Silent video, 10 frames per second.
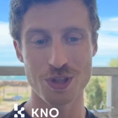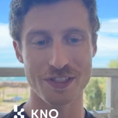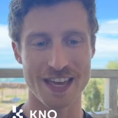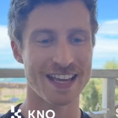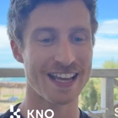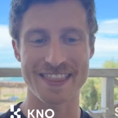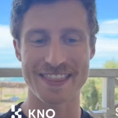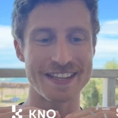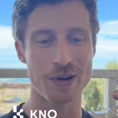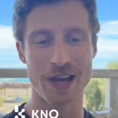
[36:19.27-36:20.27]
the thing and they
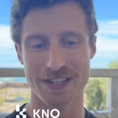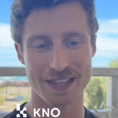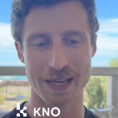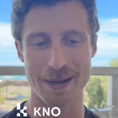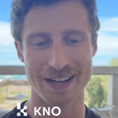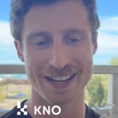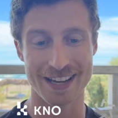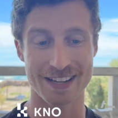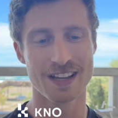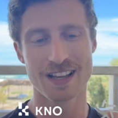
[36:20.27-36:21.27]
don't have to think about it
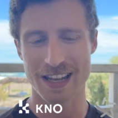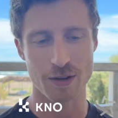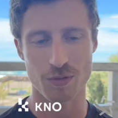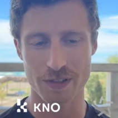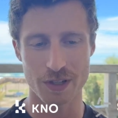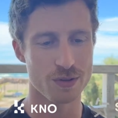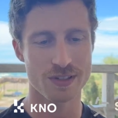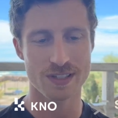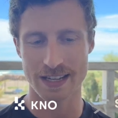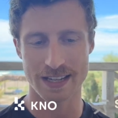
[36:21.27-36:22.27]
again, like reviews,
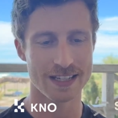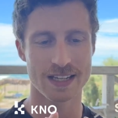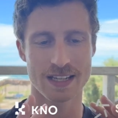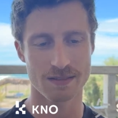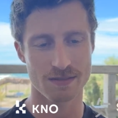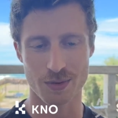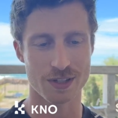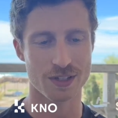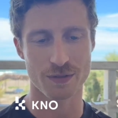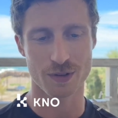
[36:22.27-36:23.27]
syndicated, so on and
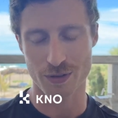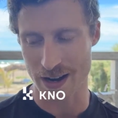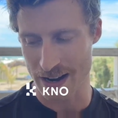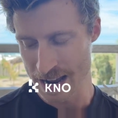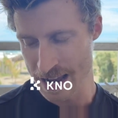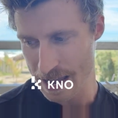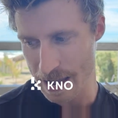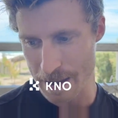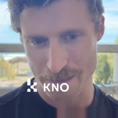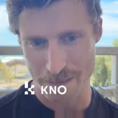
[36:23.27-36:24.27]
so forth, right?
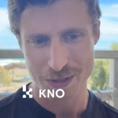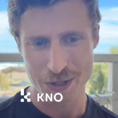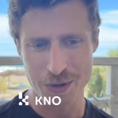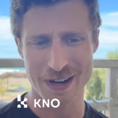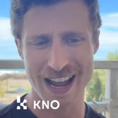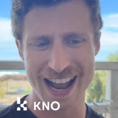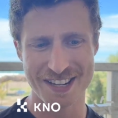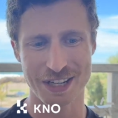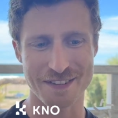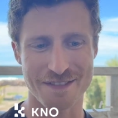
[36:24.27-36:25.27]
You don't want to
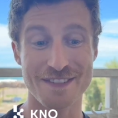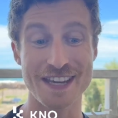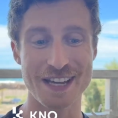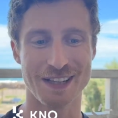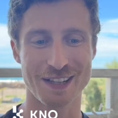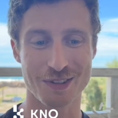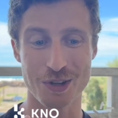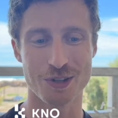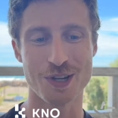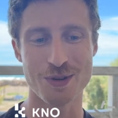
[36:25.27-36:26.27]
actually feel
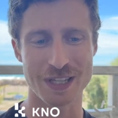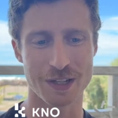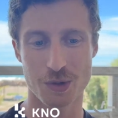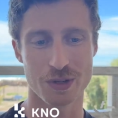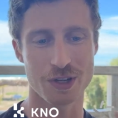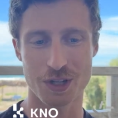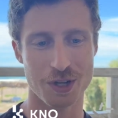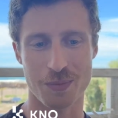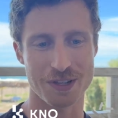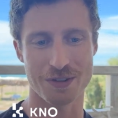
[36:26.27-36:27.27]
good using the tool. You just
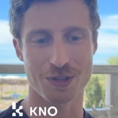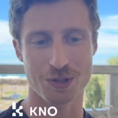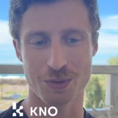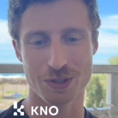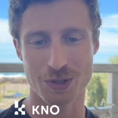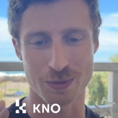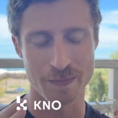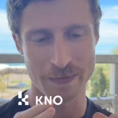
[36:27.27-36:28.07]
don't want to use the tool at all.